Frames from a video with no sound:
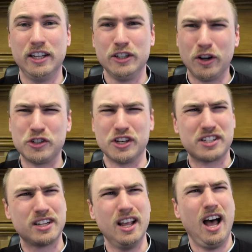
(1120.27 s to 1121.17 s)
Not
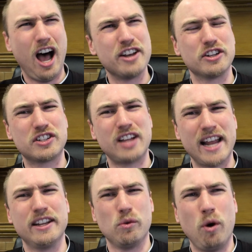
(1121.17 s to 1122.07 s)
just
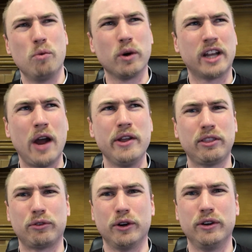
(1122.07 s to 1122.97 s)
understanding what we're going
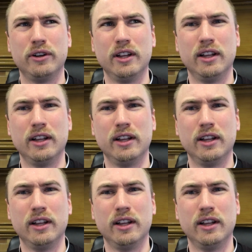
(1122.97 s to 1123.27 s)
through.